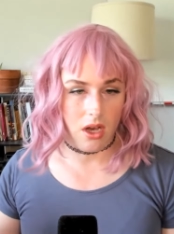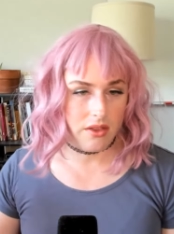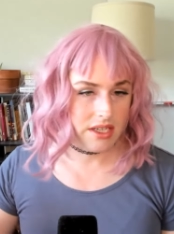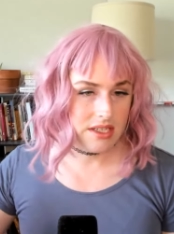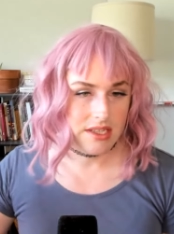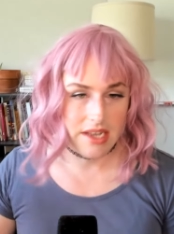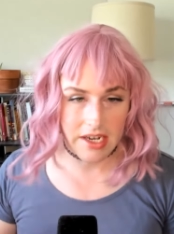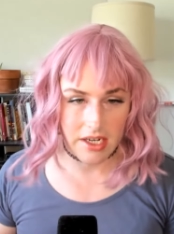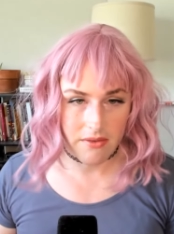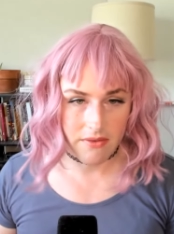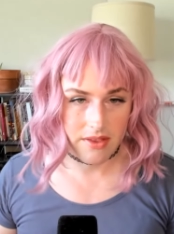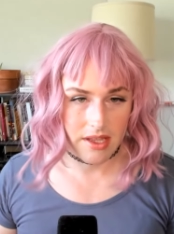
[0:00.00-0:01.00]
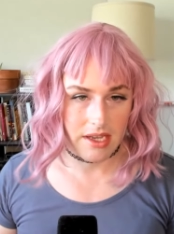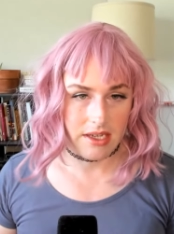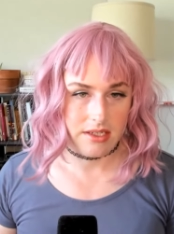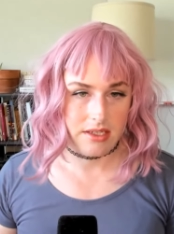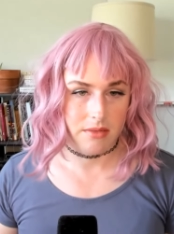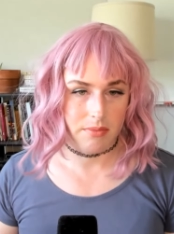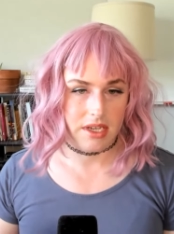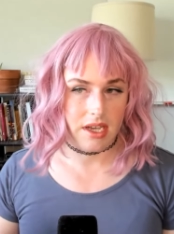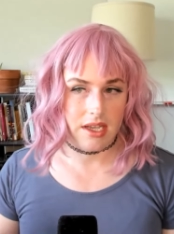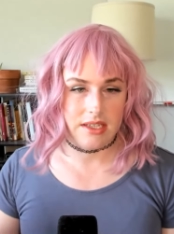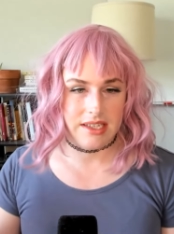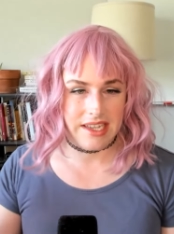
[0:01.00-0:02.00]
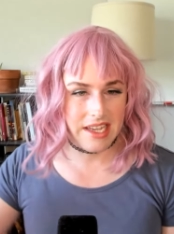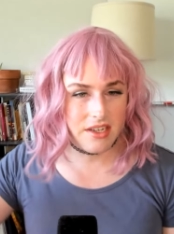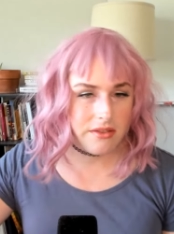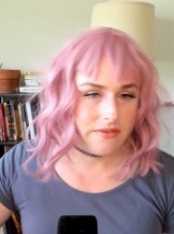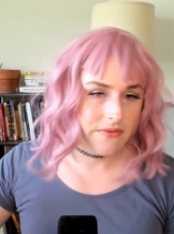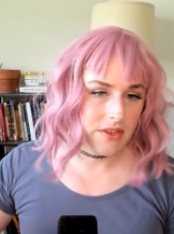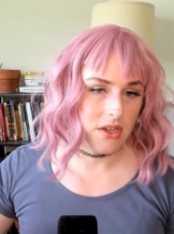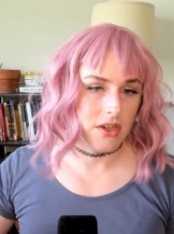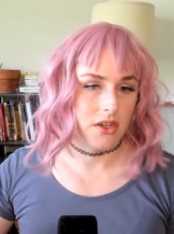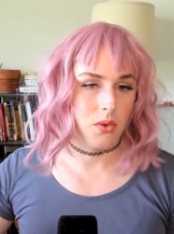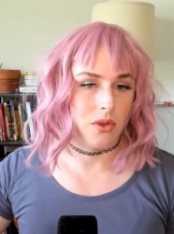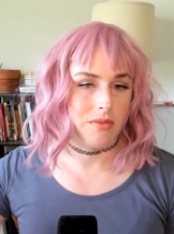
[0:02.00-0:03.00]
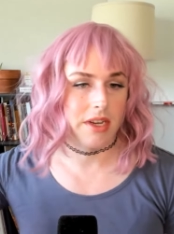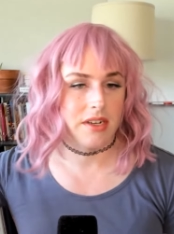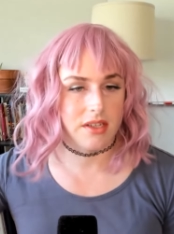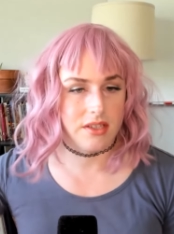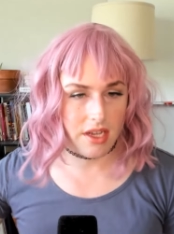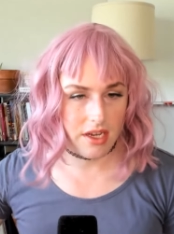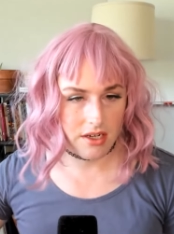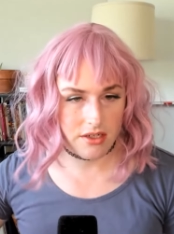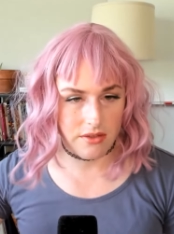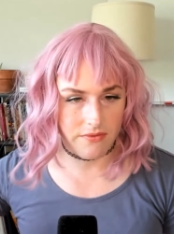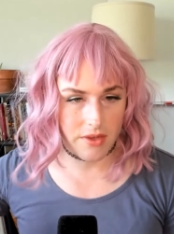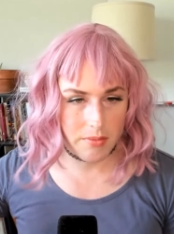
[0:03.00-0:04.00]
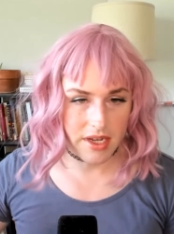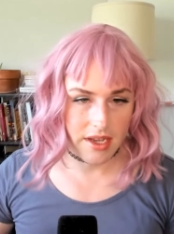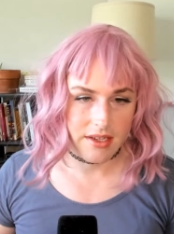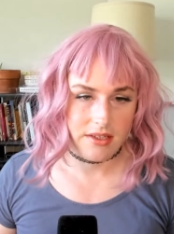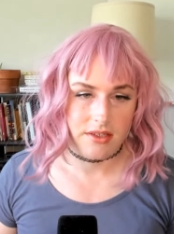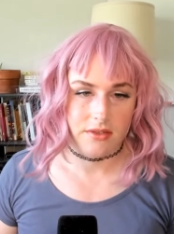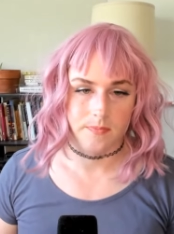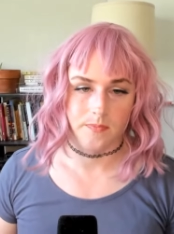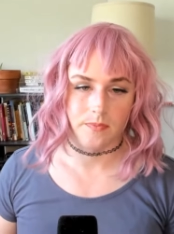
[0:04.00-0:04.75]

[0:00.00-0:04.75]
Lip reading: all these negative things because it interfered with my desire to feminize.